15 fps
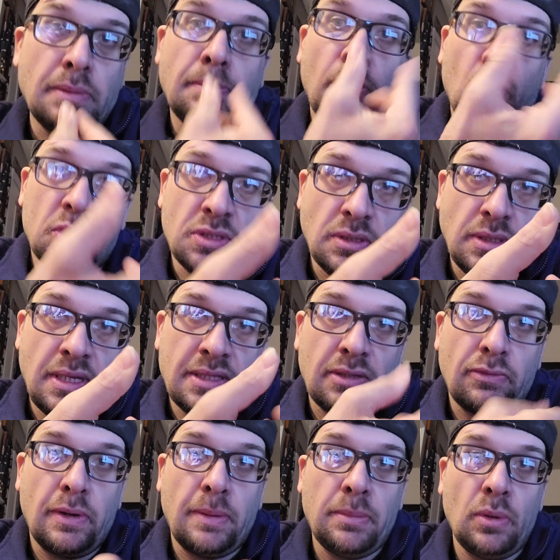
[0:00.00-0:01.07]
mostly at
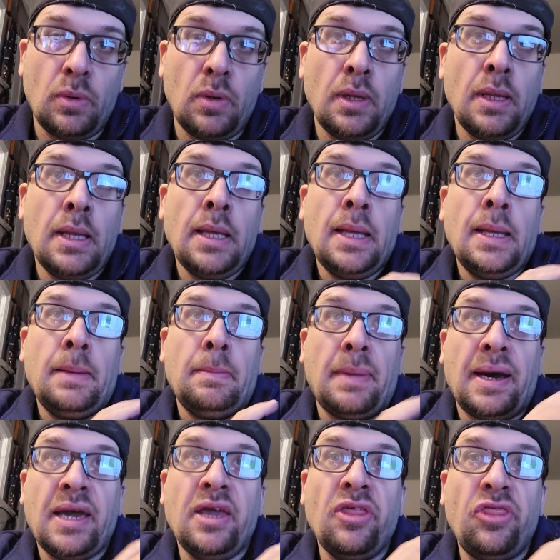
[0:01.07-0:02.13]
the Rumble,
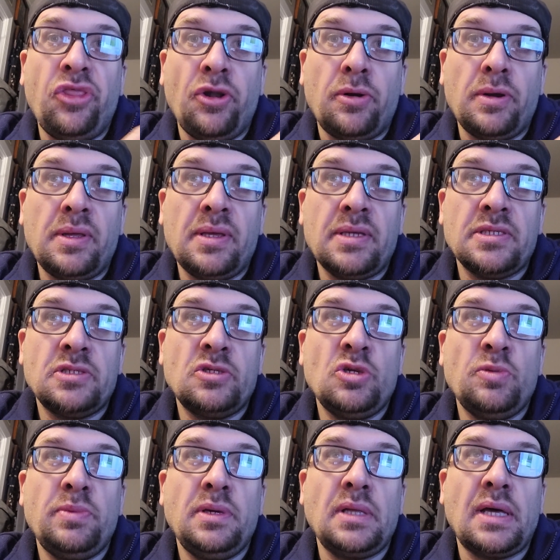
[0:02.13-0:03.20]
my theory is
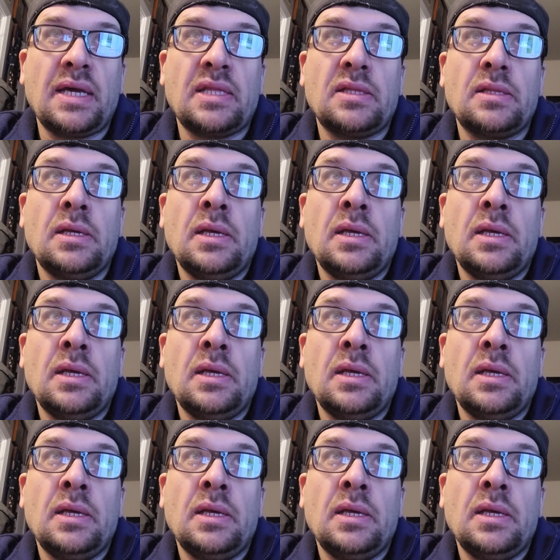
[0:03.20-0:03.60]
he'd be like